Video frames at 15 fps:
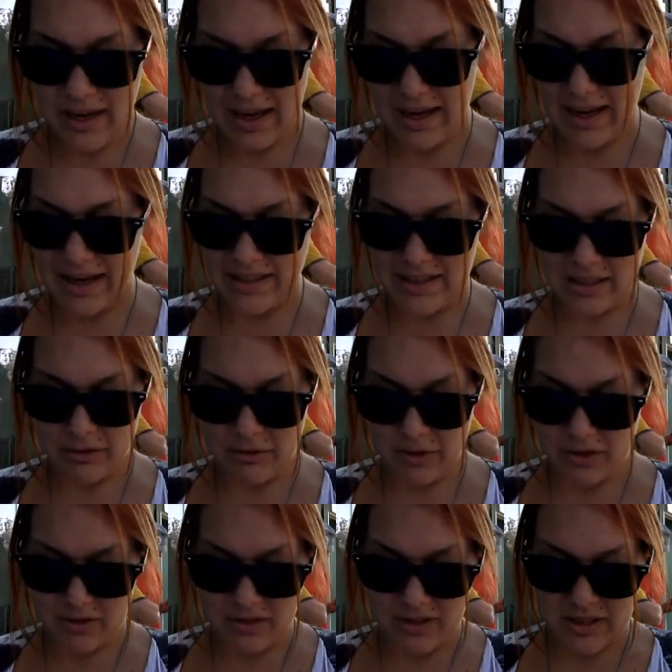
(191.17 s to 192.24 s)
I asked,
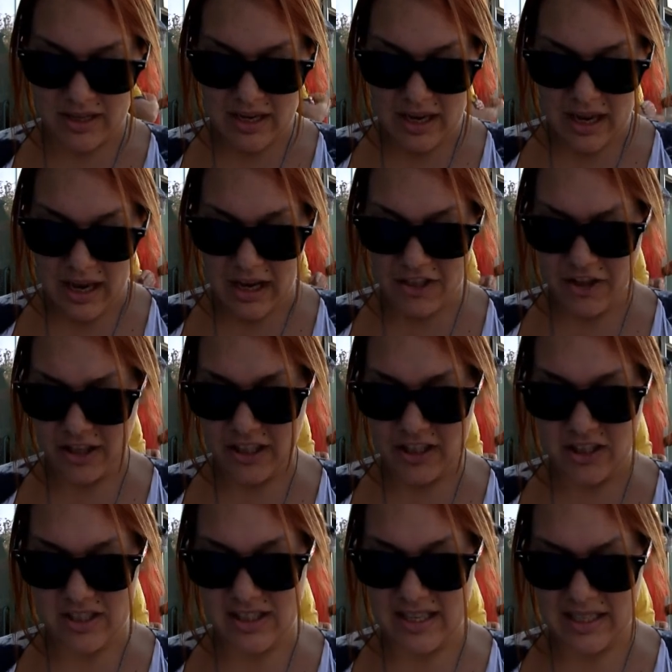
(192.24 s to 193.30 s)
confused. I thought he
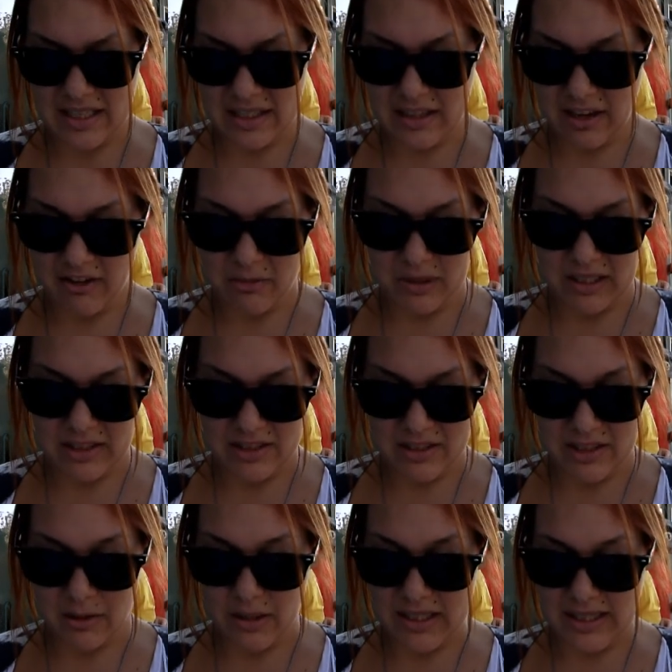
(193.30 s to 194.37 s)
just said he loved me,
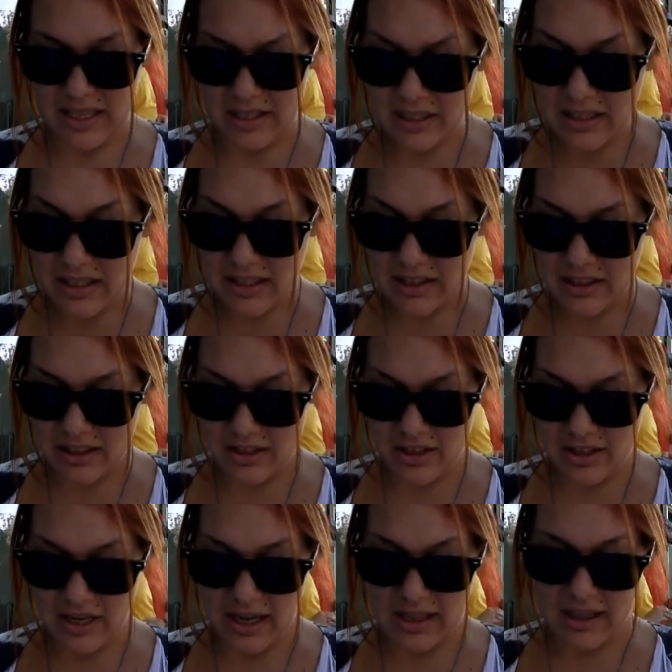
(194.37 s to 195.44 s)
so he said it in
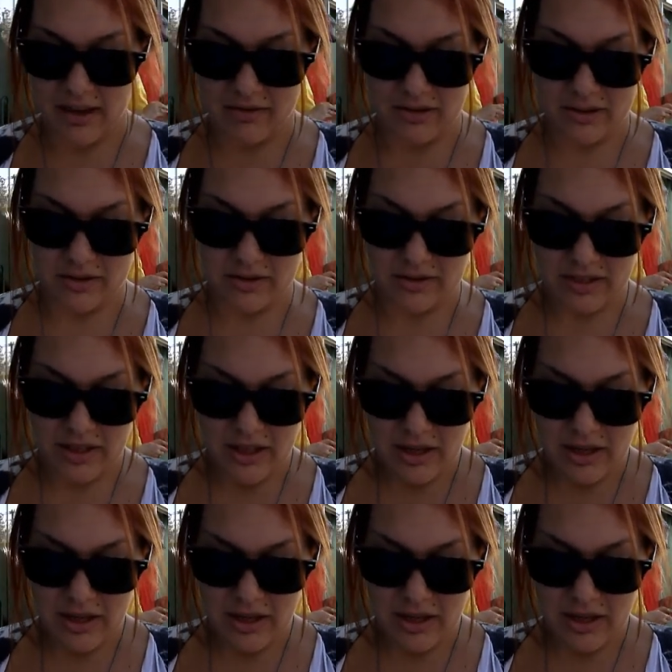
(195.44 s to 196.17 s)
English, "I love you."